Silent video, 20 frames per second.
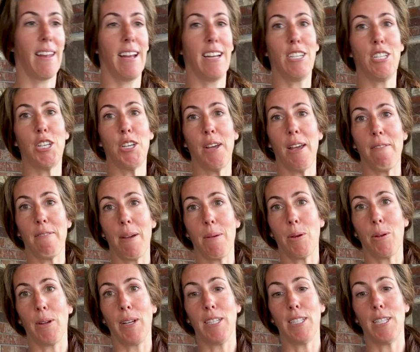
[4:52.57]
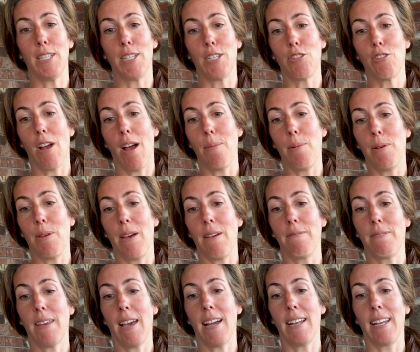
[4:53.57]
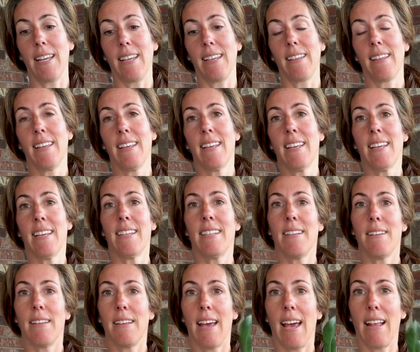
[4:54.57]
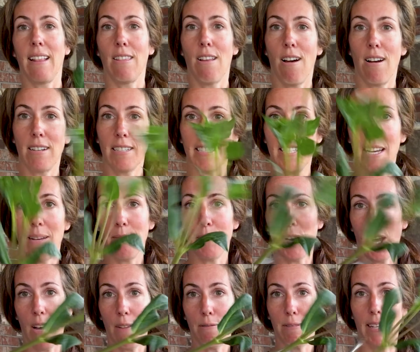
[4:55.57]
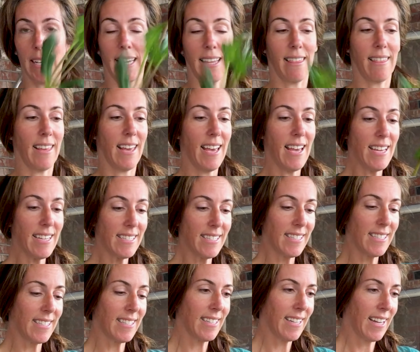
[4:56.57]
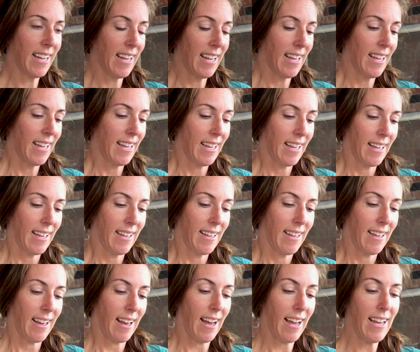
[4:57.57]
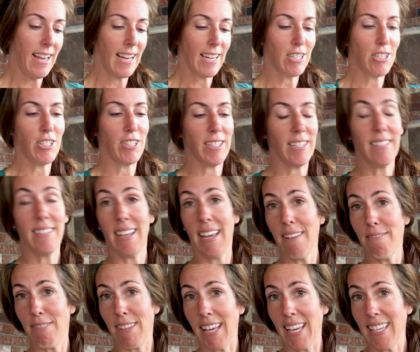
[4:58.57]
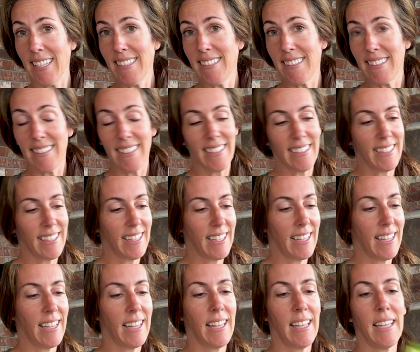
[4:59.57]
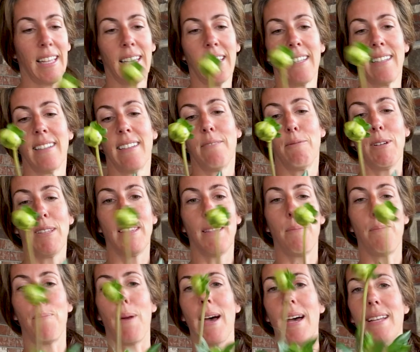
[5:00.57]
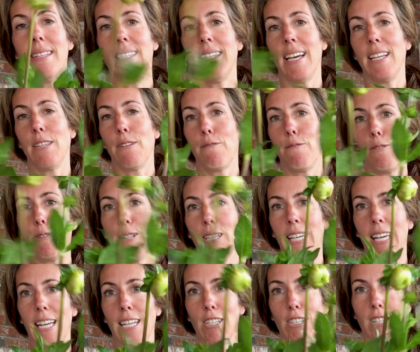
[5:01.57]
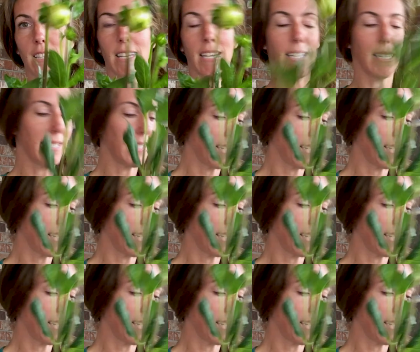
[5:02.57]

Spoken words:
I do if I'm going to the trouble of cutting long stems off like this. I actually save these With the buds and the foliage, these